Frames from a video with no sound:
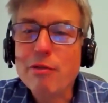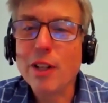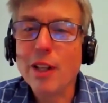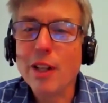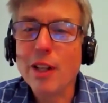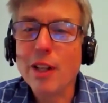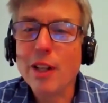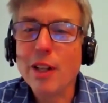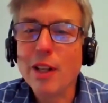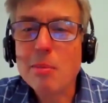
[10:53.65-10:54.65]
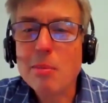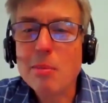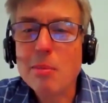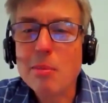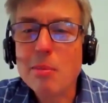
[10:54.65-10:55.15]
feelings
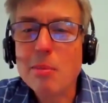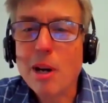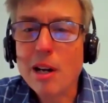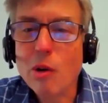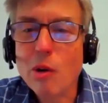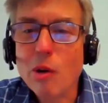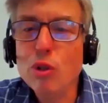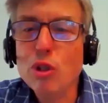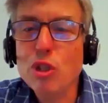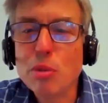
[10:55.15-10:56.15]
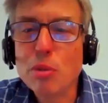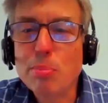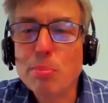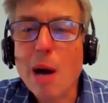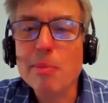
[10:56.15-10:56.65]
that become, a
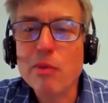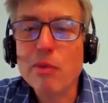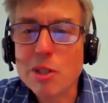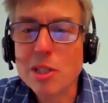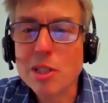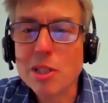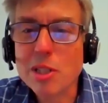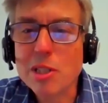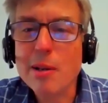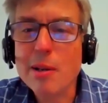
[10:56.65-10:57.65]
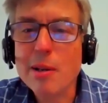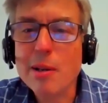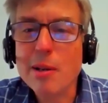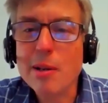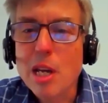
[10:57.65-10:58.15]
huge problem
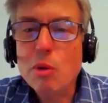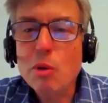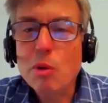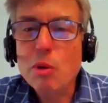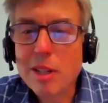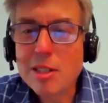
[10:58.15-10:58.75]
for us at times